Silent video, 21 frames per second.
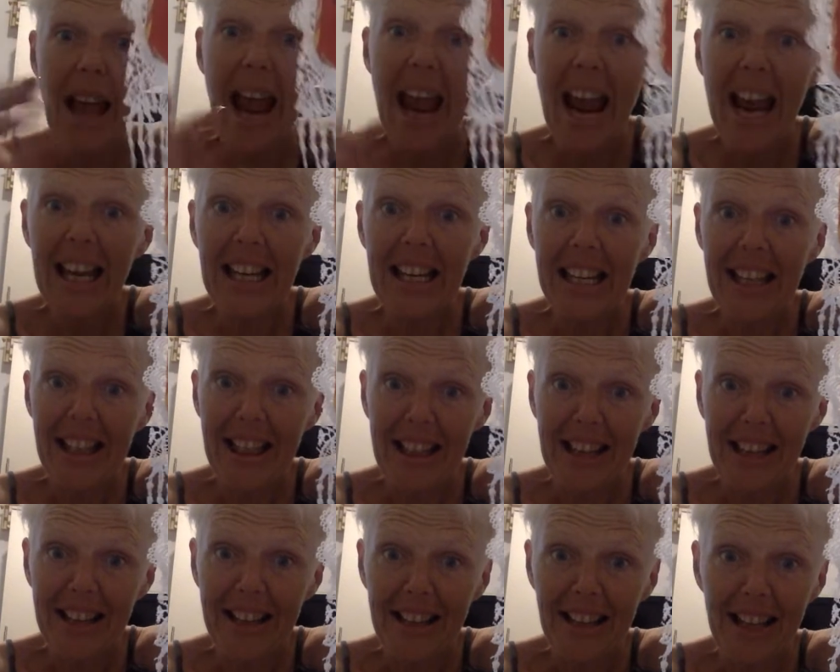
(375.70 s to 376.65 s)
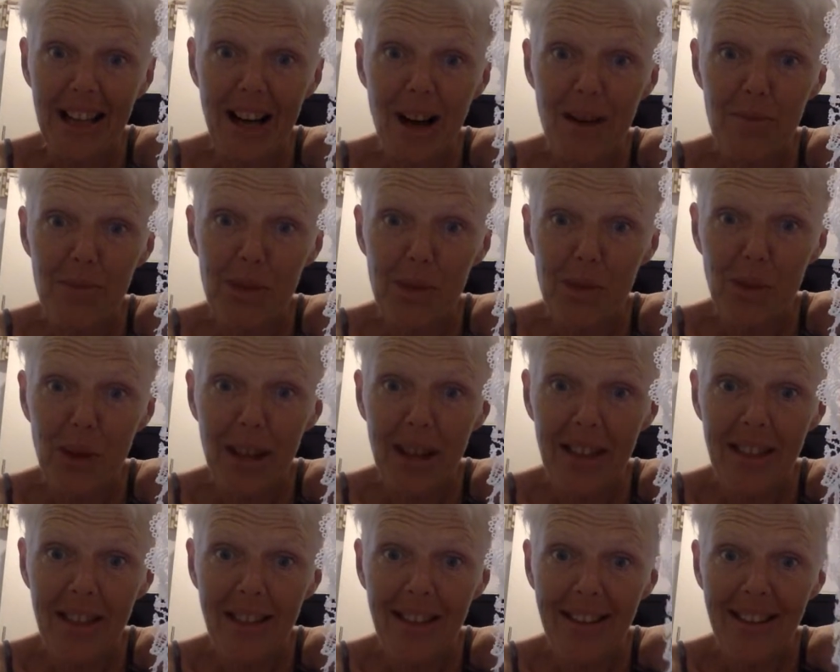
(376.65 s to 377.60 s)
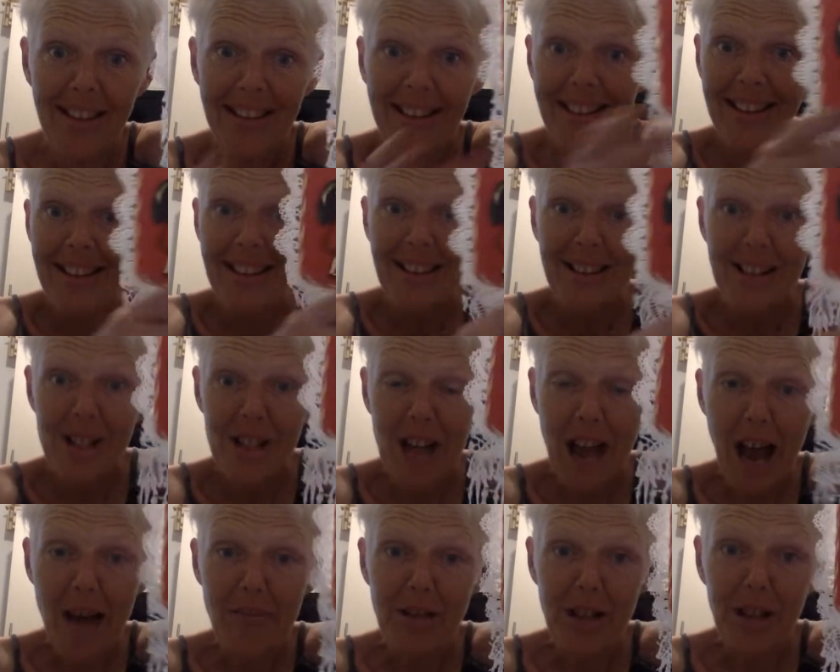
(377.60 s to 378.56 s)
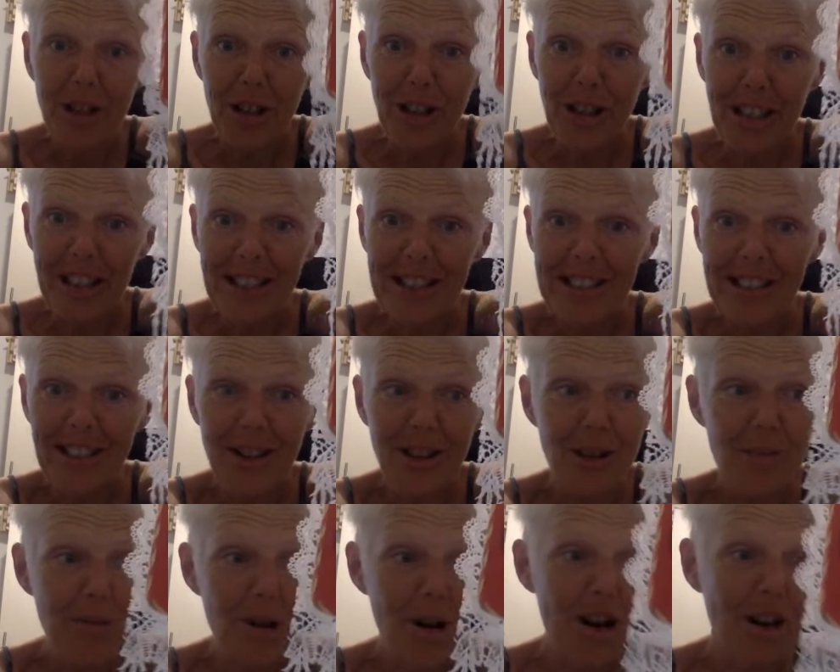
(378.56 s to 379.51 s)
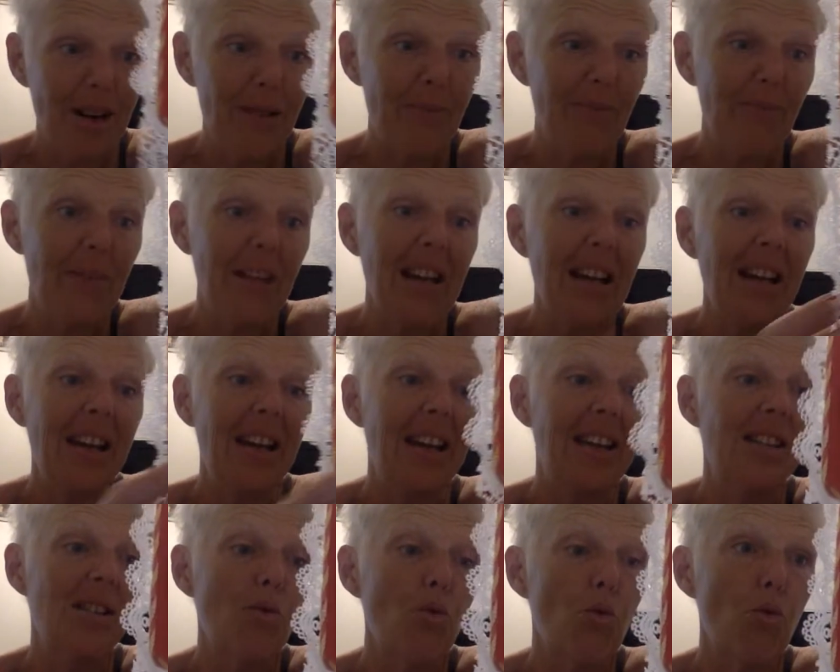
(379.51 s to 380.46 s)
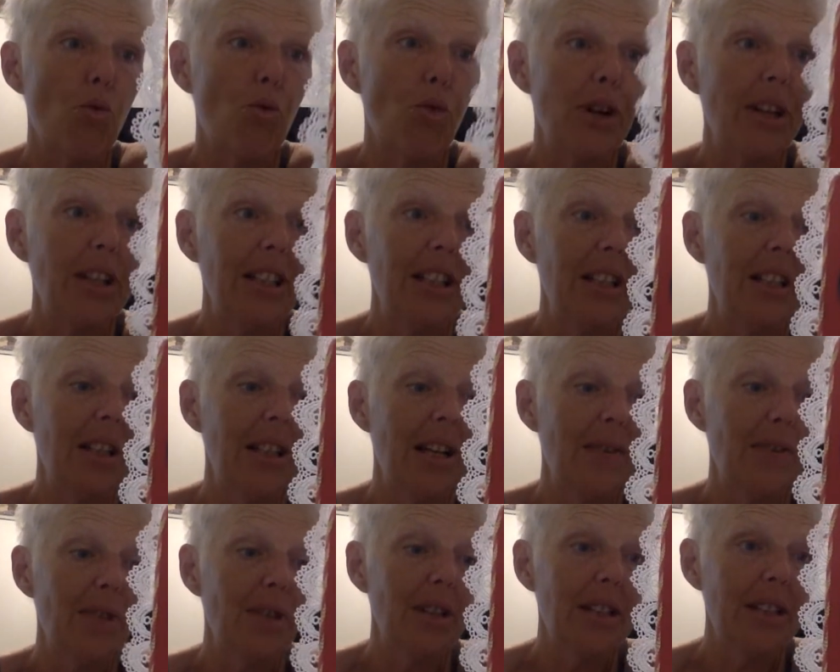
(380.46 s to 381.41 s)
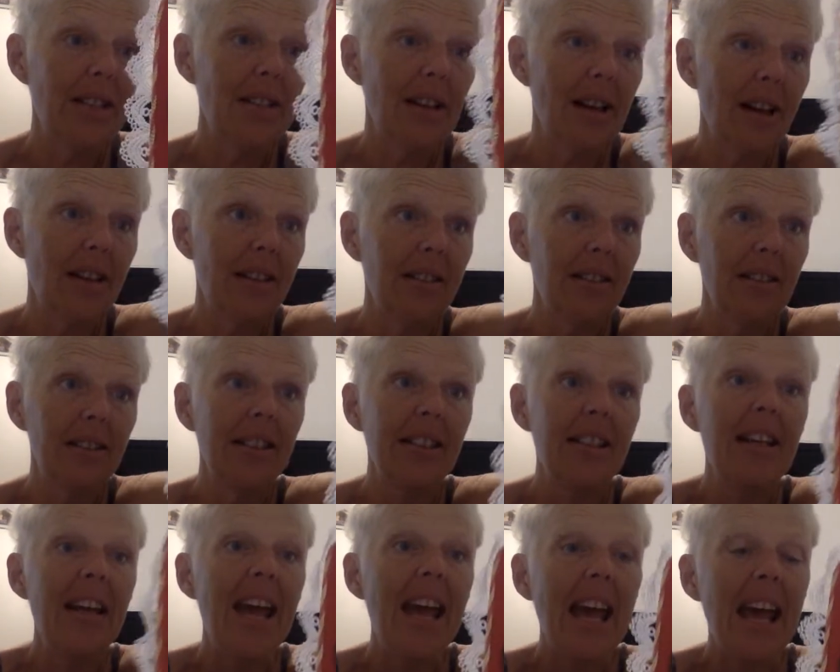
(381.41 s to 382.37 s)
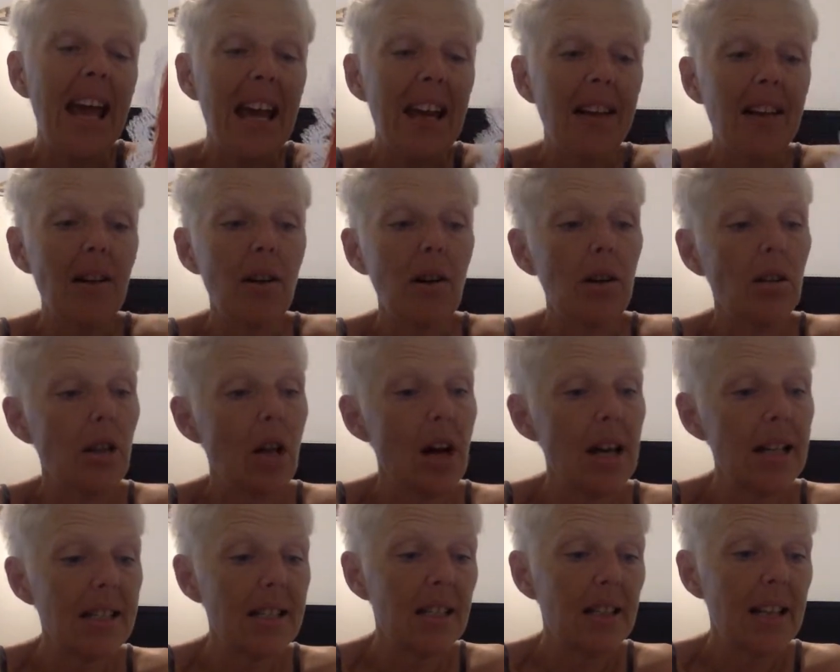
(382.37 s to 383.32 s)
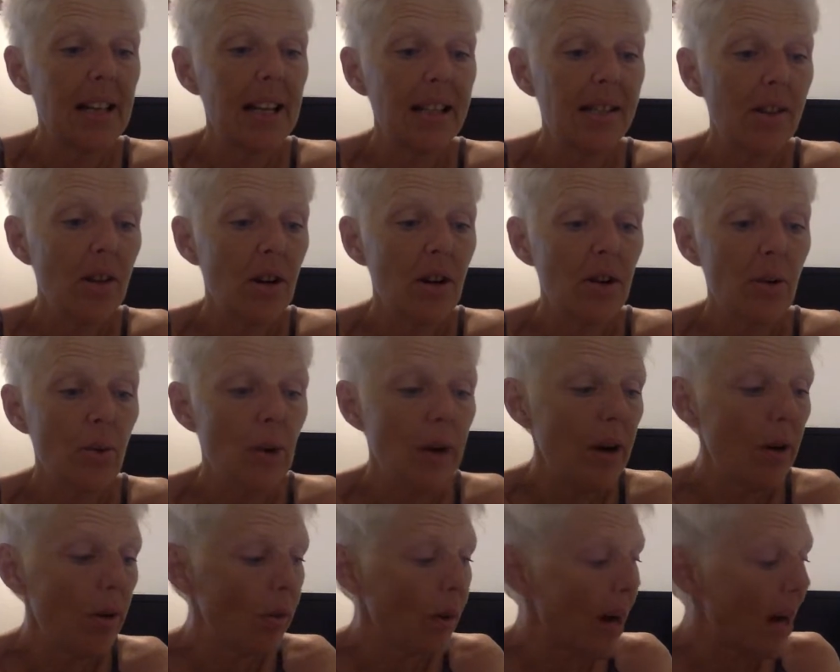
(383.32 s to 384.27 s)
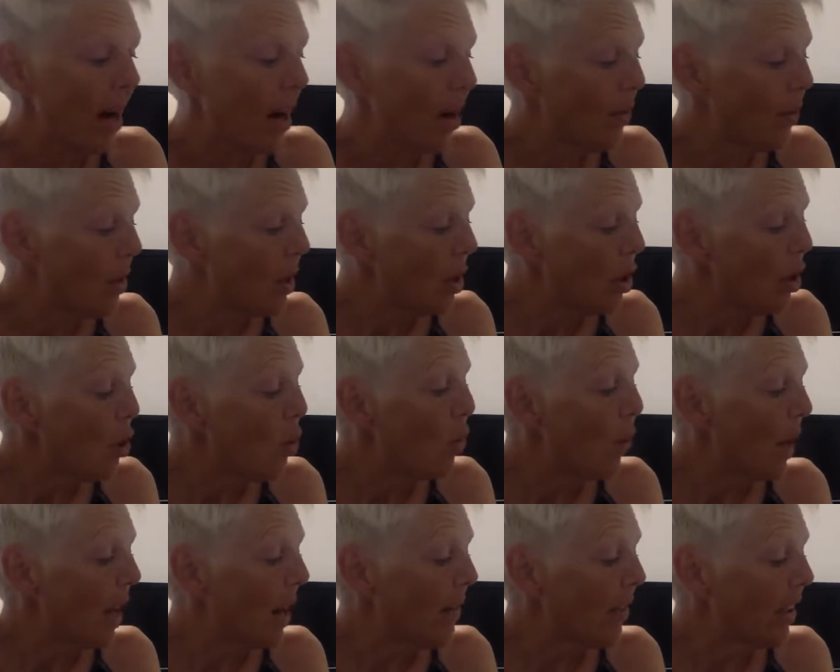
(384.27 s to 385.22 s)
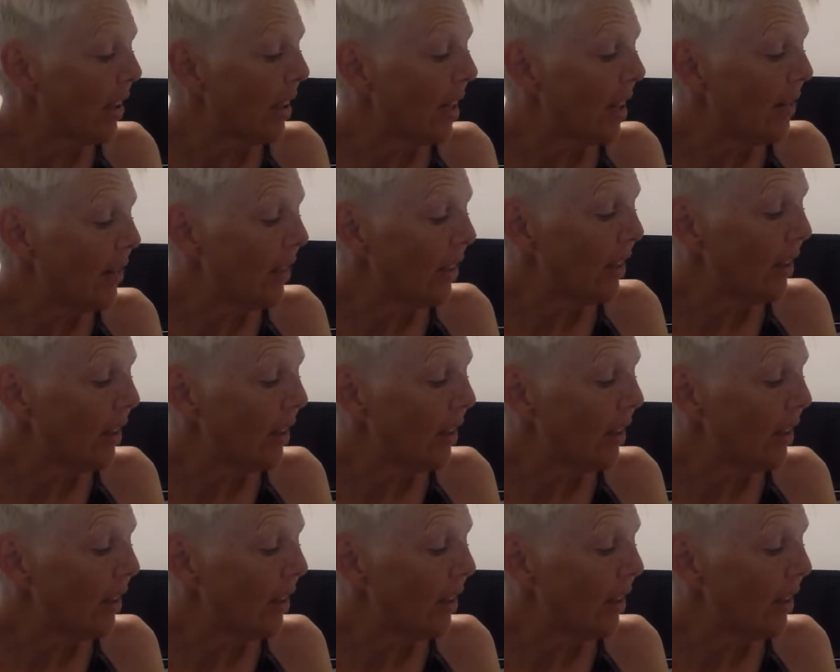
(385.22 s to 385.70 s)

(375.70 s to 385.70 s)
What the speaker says: hangy thing that comes with Shabby goodness on the bottom. It's really cleverly done and lots of lace all the way around. We have a lovely